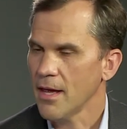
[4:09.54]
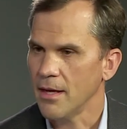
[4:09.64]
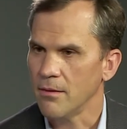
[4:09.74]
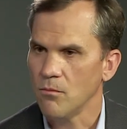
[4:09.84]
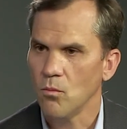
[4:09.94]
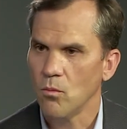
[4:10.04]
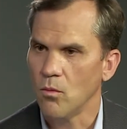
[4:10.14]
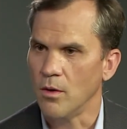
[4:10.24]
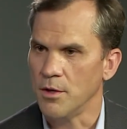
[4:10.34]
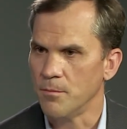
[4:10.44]
And
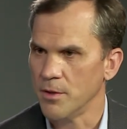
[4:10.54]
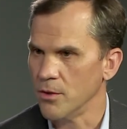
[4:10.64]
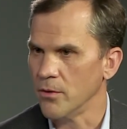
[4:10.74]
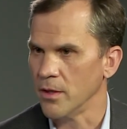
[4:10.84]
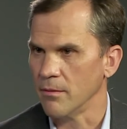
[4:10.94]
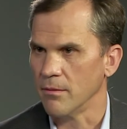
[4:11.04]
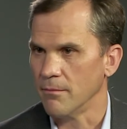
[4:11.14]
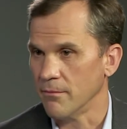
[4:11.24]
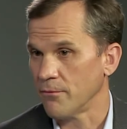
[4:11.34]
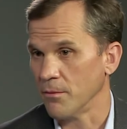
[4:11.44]
you've been doing
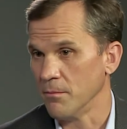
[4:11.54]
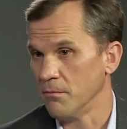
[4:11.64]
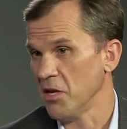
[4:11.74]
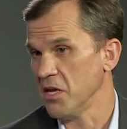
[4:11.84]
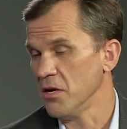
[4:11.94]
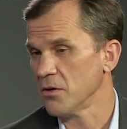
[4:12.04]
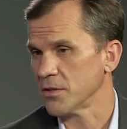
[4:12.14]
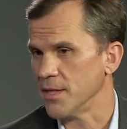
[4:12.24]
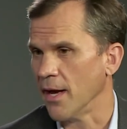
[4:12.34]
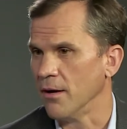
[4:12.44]
for many
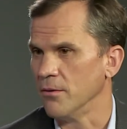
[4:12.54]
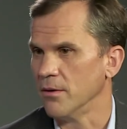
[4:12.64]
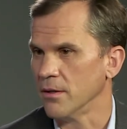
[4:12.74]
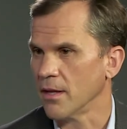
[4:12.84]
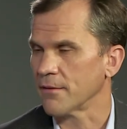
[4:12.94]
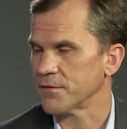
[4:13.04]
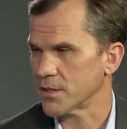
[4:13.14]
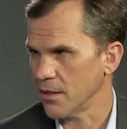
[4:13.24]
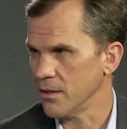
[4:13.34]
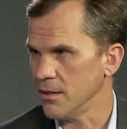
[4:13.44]
years now a lot of
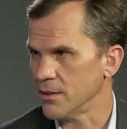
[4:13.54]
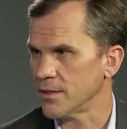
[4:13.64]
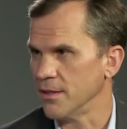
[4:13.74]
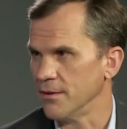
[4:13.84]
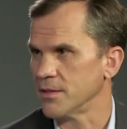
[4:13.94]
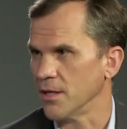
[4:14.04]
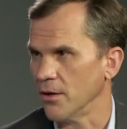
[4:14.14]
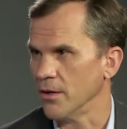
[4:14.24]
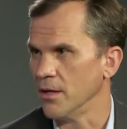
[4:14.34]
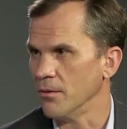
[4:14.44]
studies in this
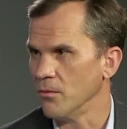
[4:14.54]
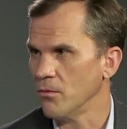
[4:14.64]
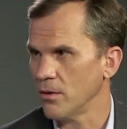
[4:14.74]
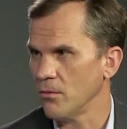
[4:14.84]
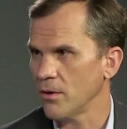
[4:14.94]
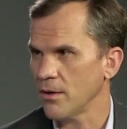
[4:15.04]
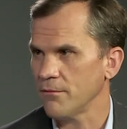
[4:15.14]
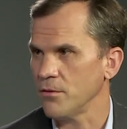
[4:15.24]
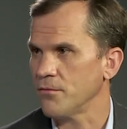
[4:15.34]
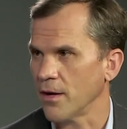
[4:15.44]
area. What
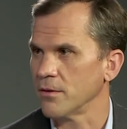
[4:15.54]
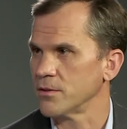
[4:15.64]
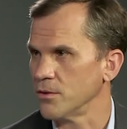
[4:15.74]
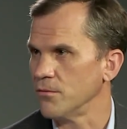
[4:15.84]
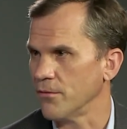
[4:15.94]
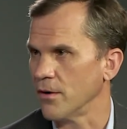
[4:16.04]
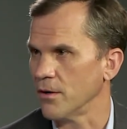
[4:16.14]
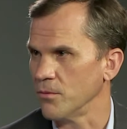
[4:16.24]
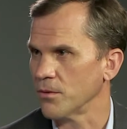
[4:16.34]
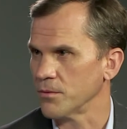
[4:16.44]
have you found so
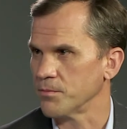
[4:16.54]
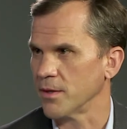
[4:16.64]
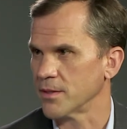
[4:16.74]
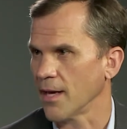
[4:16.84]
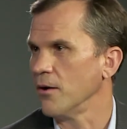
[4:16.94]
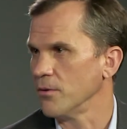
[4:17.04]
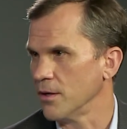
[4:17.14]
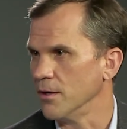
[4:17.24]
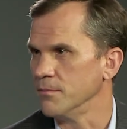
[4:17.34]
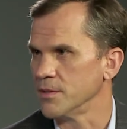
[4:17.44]
far with respect to
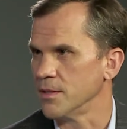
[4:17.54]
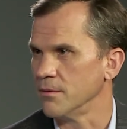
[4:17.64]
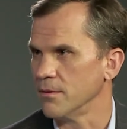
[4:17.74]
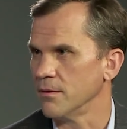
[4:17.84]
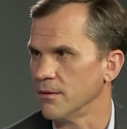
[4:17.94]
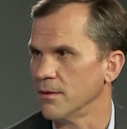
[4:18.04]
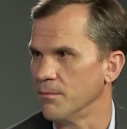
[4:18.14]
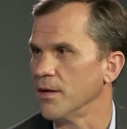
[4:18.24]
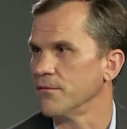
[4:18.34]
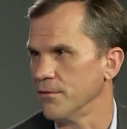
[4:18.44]
outcomes and the
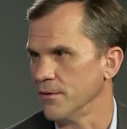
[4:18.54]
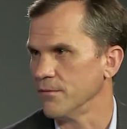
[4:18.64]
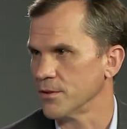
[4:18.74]
benefit of